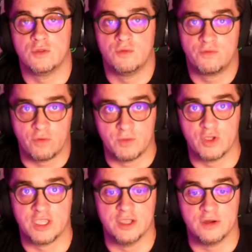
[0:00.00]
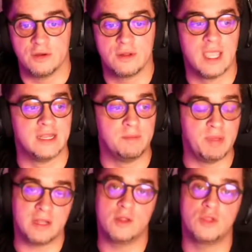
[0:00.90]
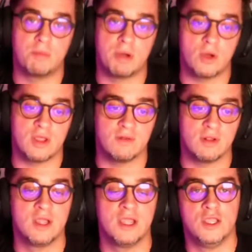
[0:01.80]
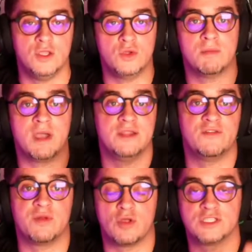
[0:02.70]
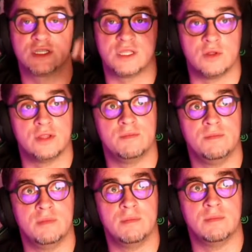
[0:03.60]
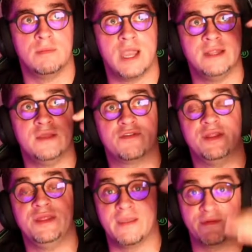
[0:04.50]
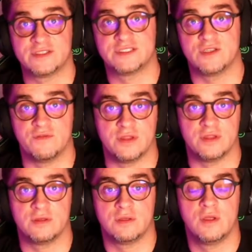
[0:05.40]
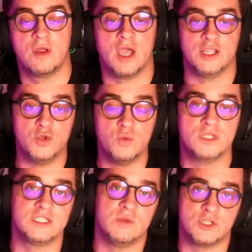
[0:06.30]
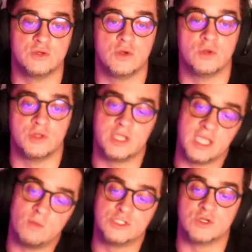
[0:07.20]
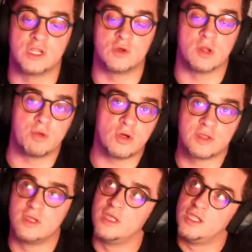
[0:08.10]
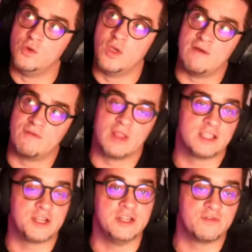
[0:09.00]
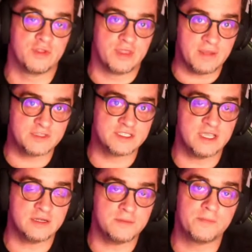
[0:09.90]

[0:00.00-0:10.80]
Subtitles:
from your gear. And depending on your power level, you can mine different plots, mine different depths of it. You will see once you go into game, once you click on a plot, you have like 3 different depths there.